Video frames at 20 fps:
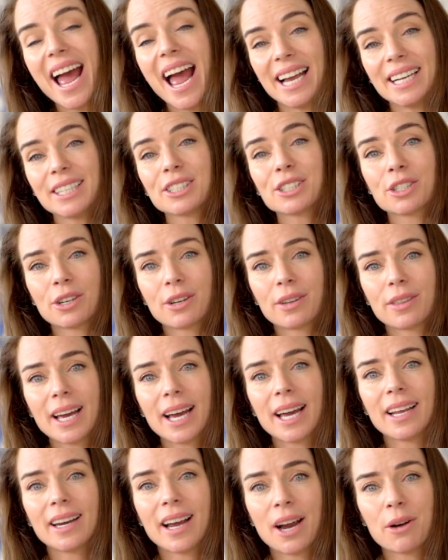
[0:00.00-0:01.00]
And so
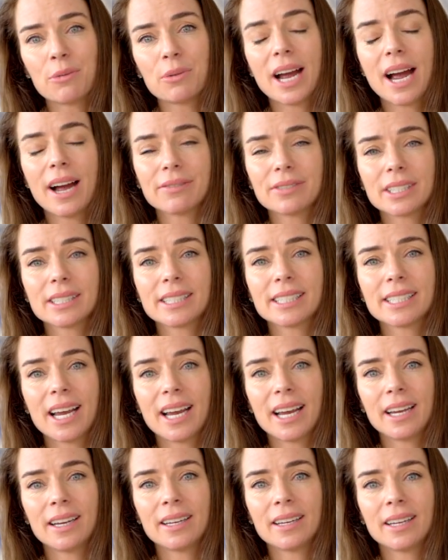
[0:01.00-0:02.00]
that I would have to
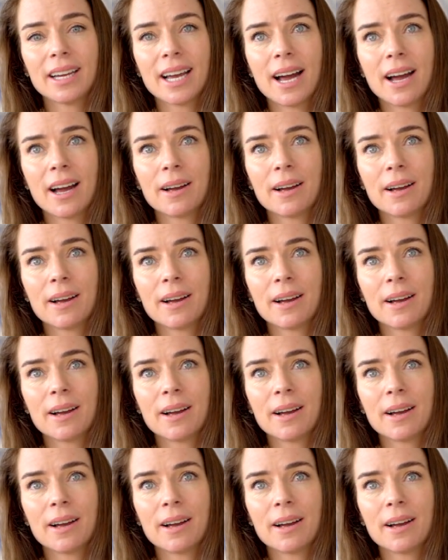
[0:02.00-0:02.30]
say,